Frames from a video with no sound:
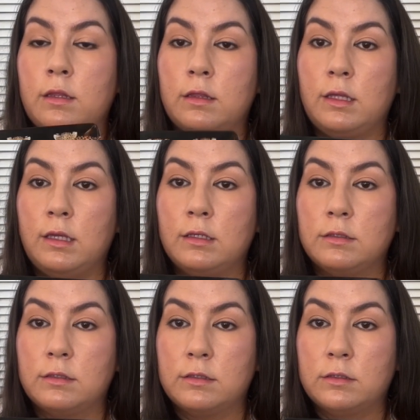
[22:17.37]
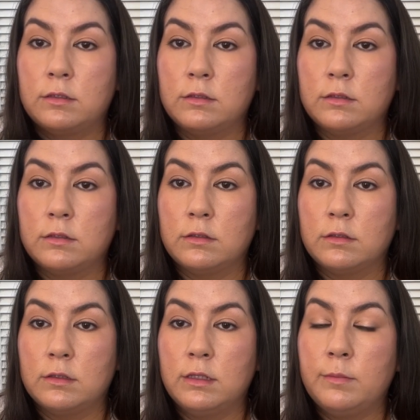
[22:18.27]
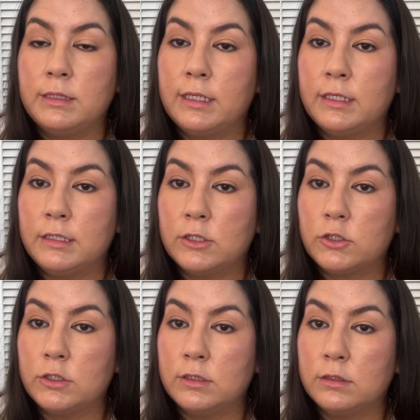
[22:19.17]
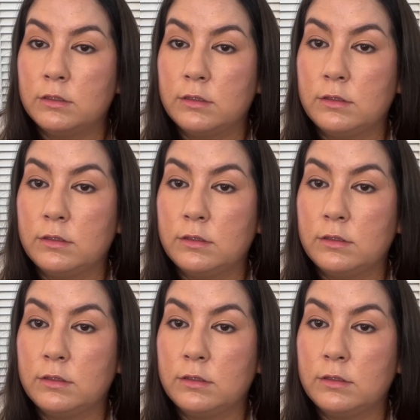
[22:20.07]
these limited edition